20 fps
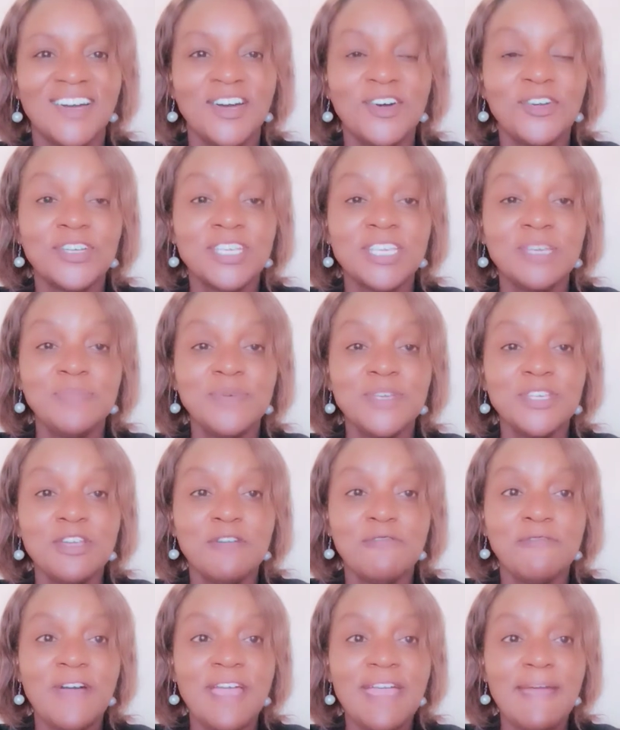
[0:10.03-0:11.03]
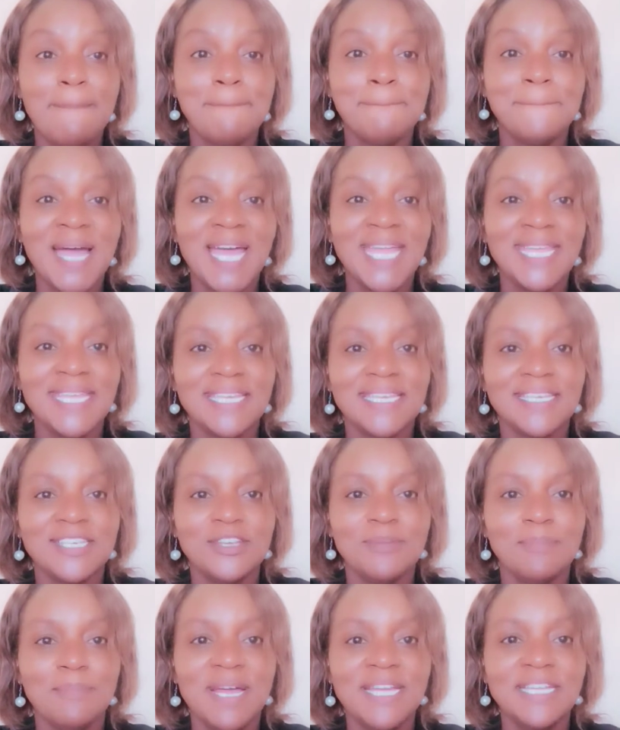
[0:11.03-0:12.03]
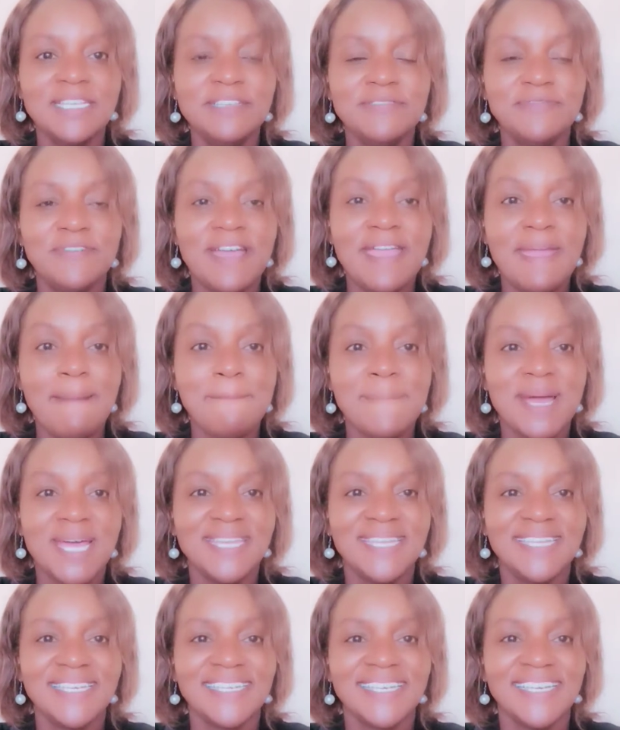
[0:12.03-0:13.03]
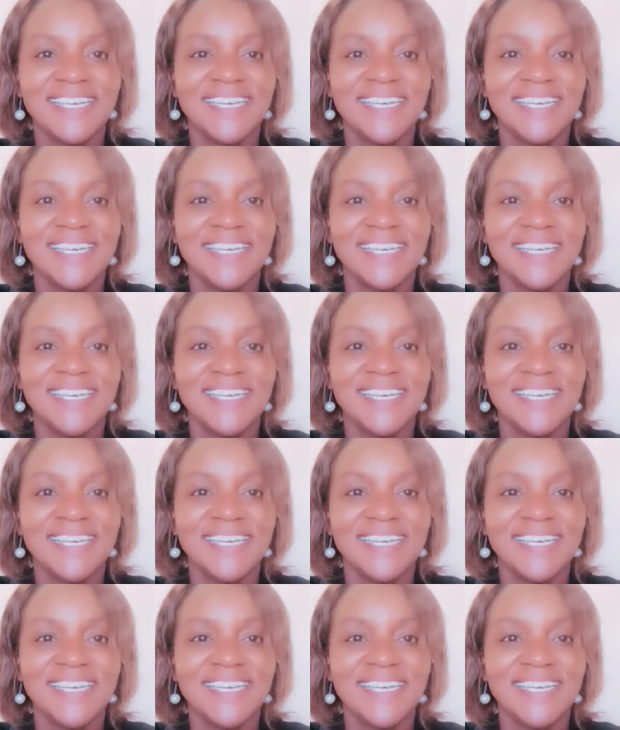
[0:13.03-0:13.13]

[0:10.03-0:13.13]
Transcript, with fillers: or keeping your fire burning, your marriage fire burning.